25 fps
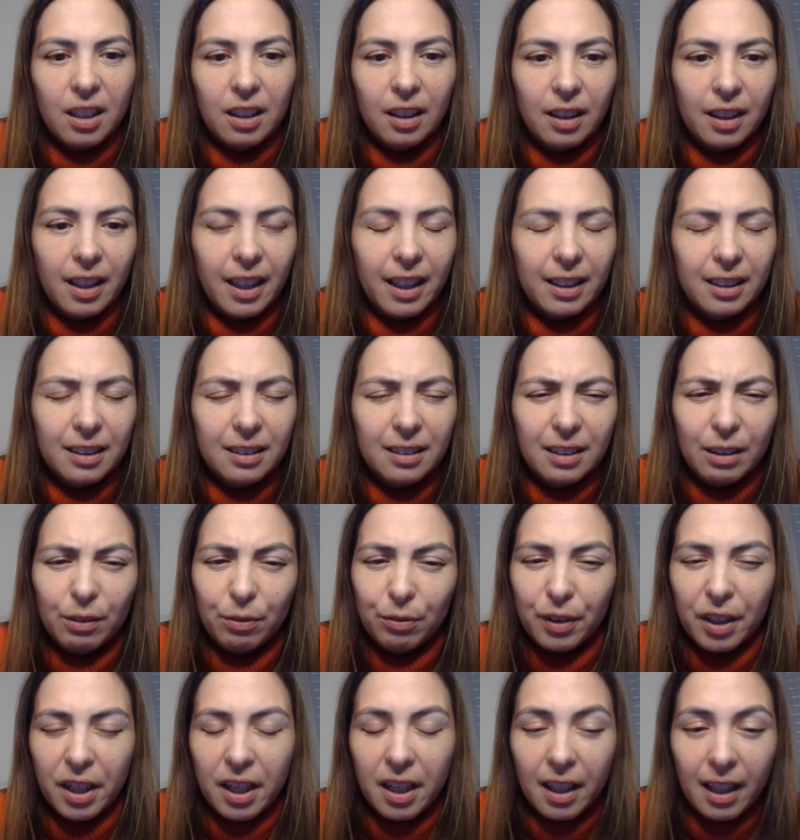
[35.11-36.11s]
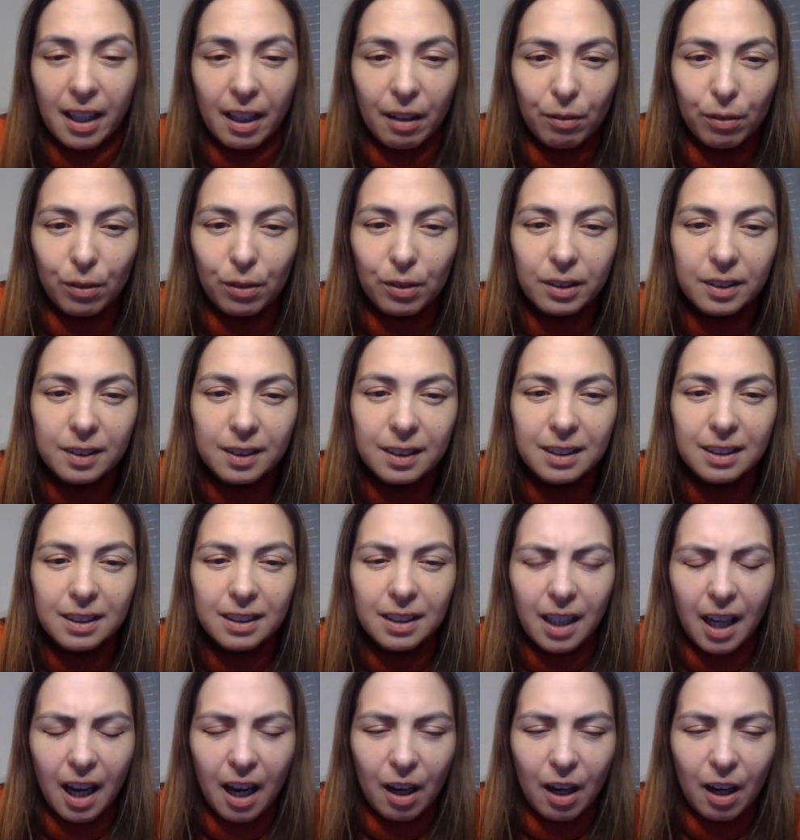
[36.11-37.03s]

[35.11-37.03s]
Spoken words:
like different levels?